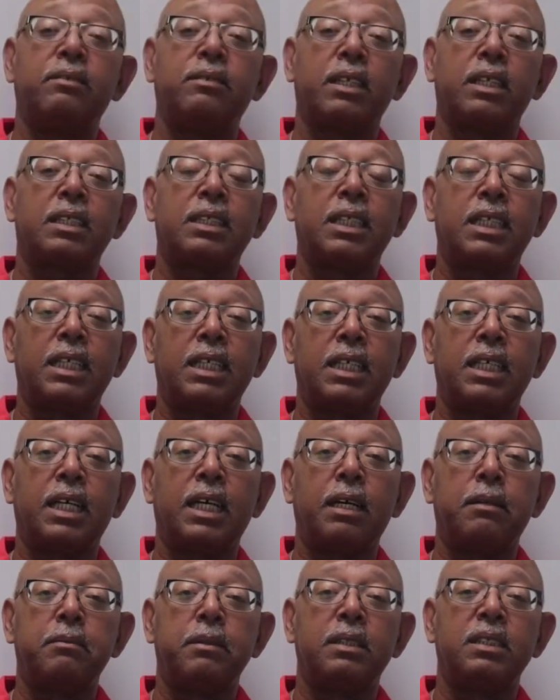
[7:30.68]
Guy Vernard.
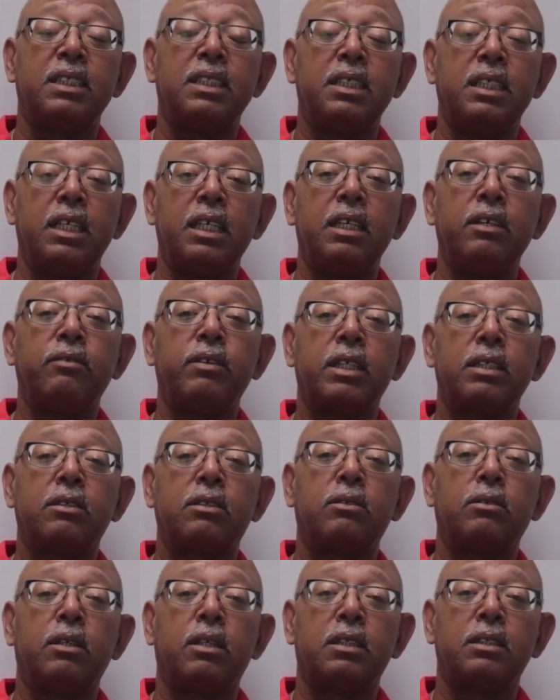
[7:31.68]
I'm the event
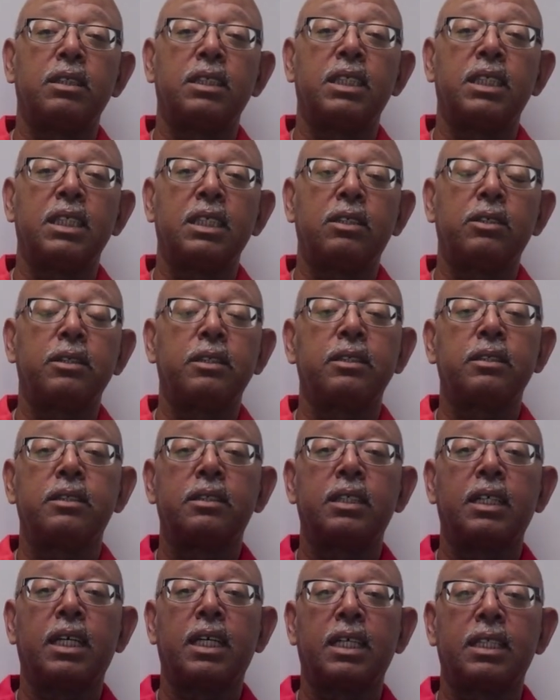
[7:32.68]

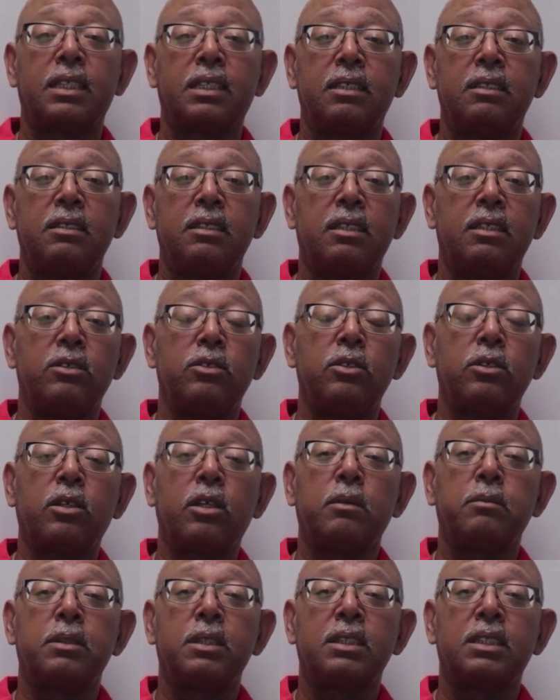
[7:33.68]
coordinator at the
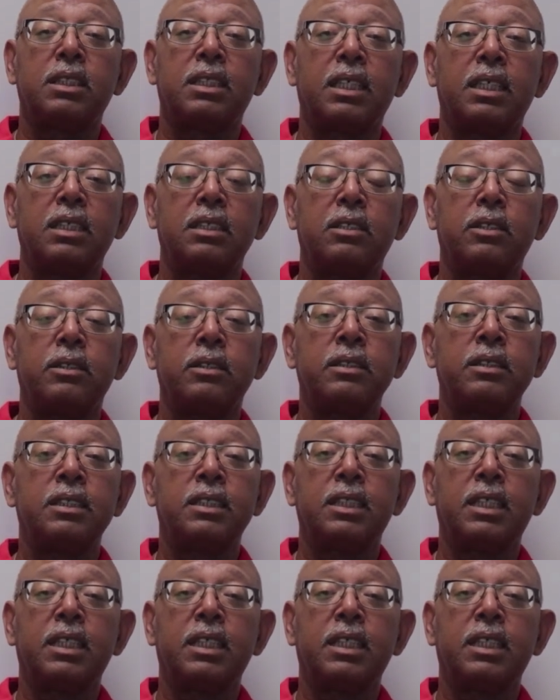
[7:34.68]
Newcomer Center,